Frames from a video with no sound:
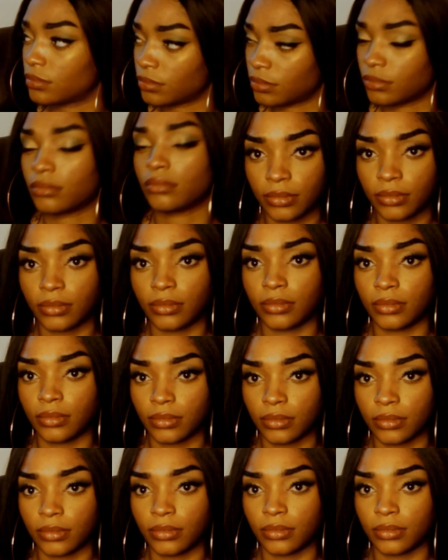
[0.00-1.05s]

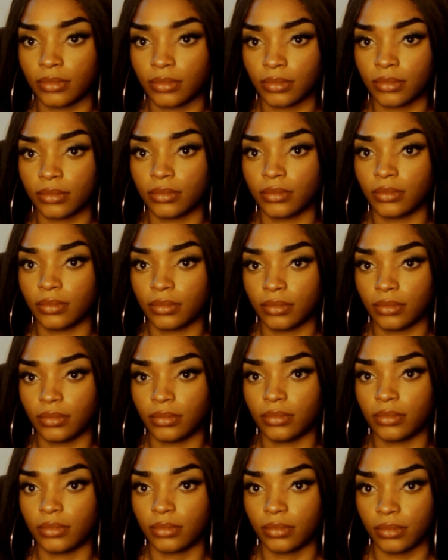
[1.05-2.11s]

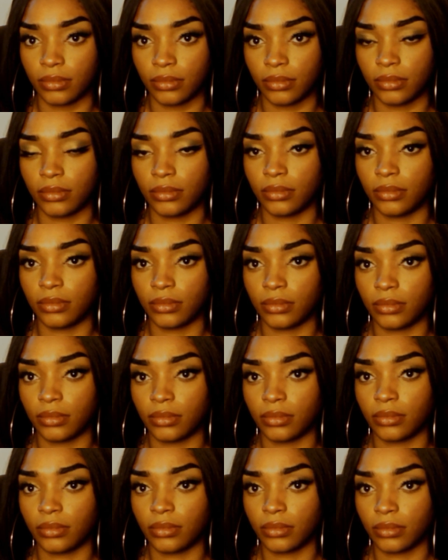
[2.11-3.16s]

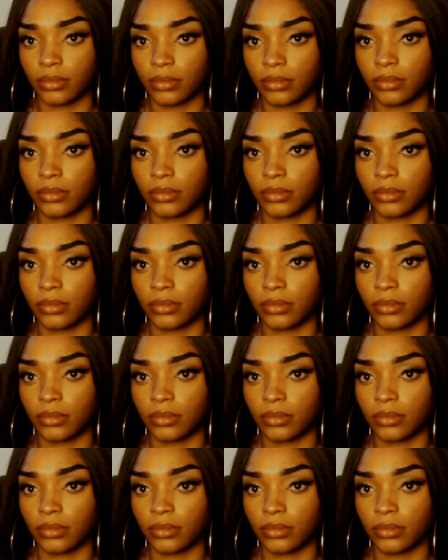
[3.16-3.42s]
[no speech]